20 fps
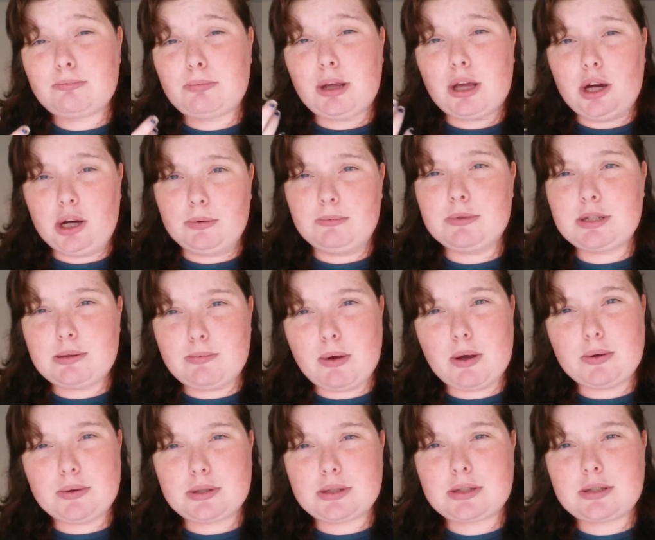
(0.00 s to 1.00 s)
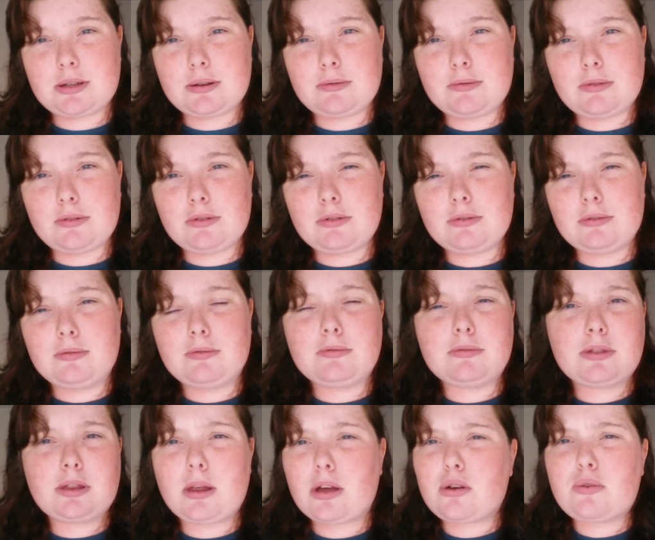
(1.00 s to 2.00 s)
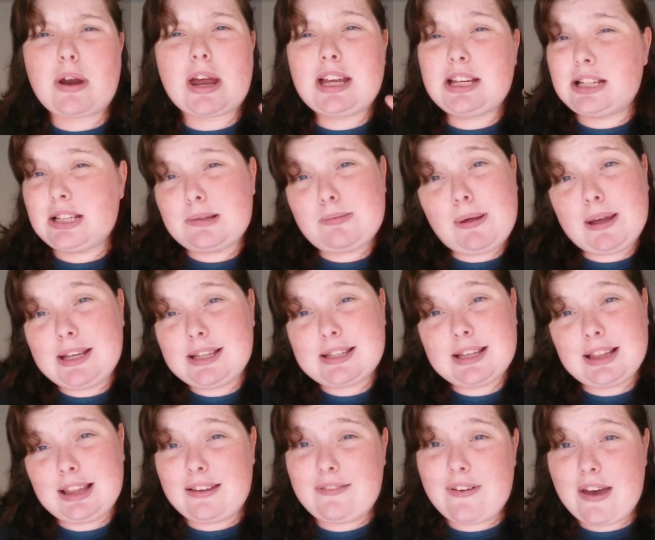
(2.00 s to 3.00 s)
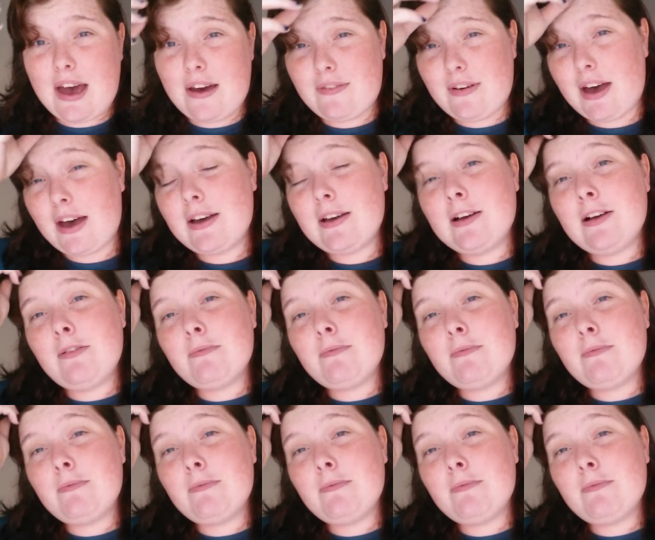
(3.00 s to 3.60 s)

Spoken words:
becomes the greatest place to live ever.